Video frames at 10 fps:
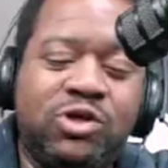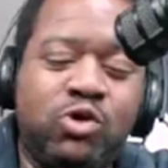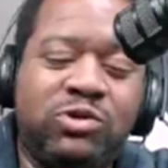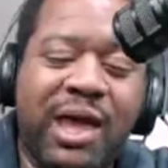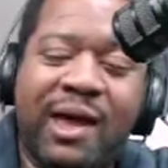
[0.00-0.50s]

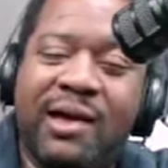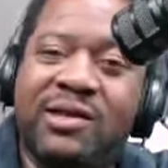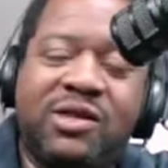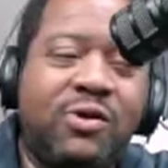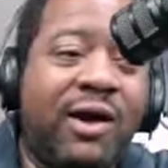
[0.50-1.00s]
new talent,
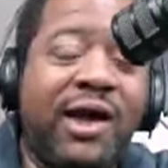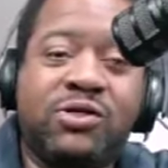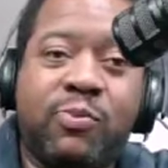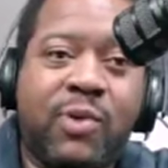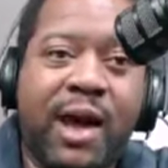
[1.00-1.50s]
the
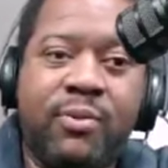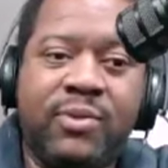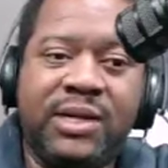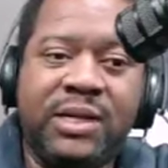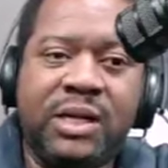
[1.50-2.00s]
Lakers are
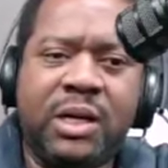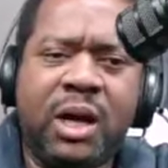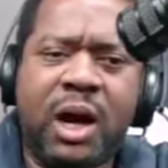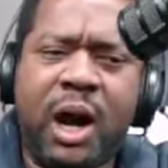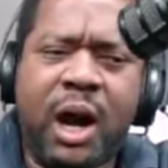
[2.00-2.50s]
probably
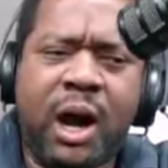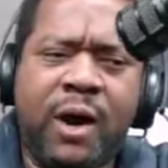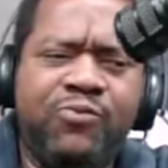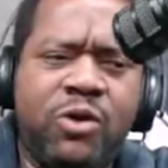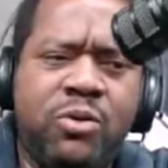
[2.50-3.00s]

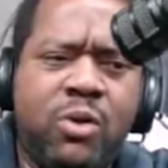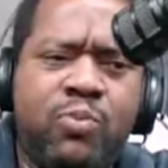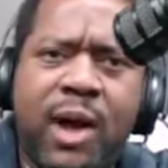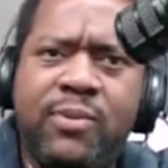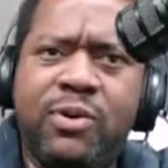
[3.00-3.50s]
um,
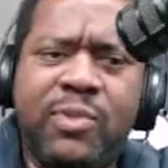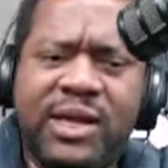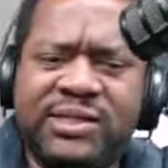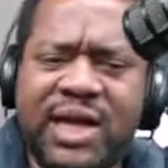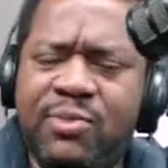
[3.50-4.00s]
probably
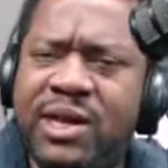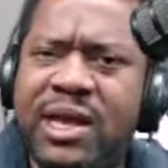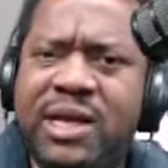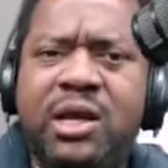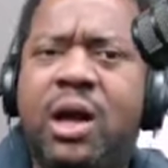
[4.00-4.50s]
makes coming
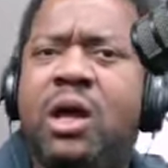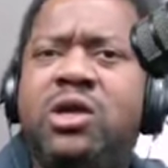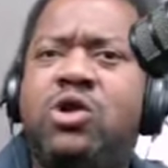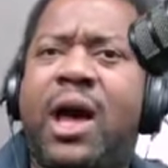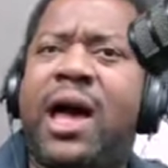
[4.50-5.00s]
in. Uh,
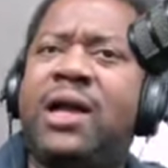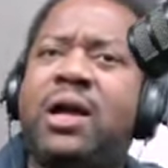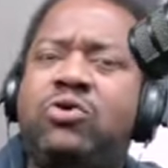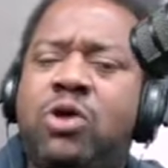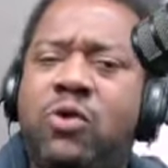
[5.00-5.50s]
you know, I,
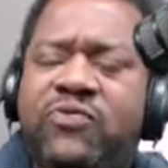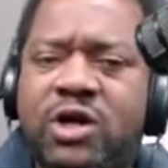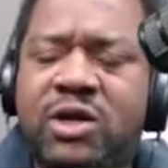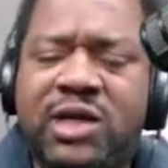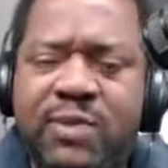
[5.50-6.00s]
I, don't know if they're
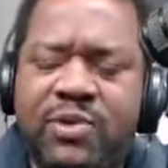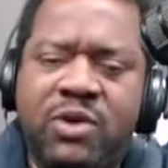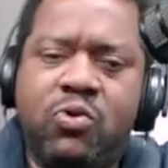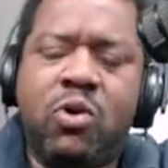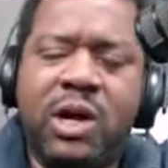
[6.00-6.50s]
going to keep
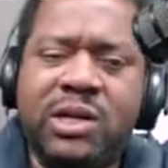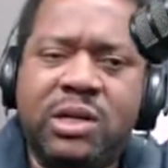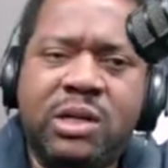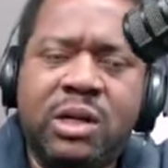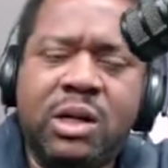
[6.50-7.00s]
anyone,
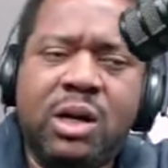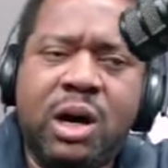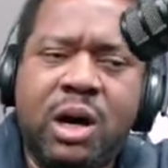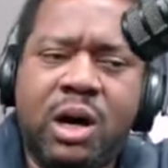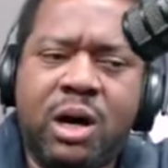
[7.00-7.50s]

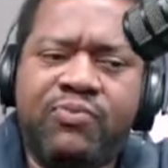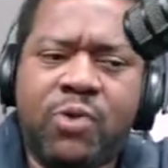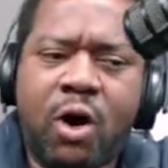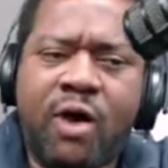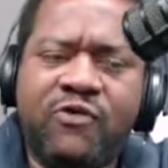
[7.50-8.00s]
um,
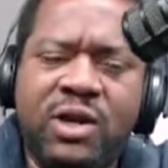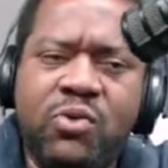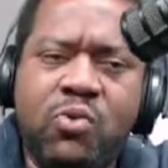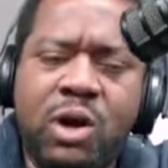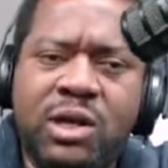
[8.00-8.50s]
offer
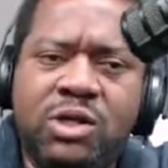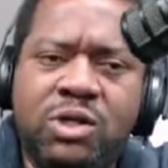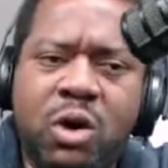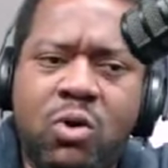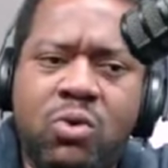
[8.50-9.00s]
anyone,
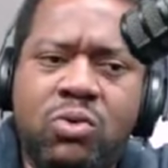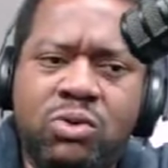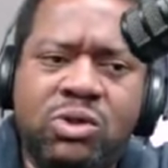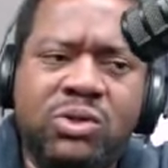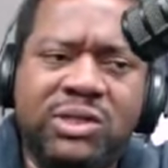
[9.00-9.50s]
you know,
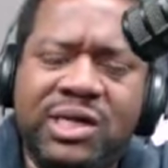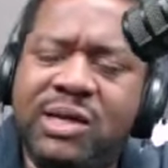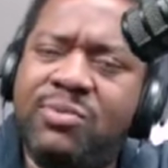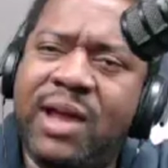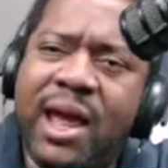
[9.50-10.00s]
who's on the
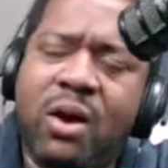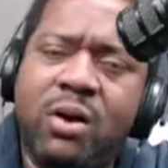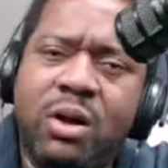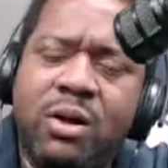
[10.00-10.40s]
team now,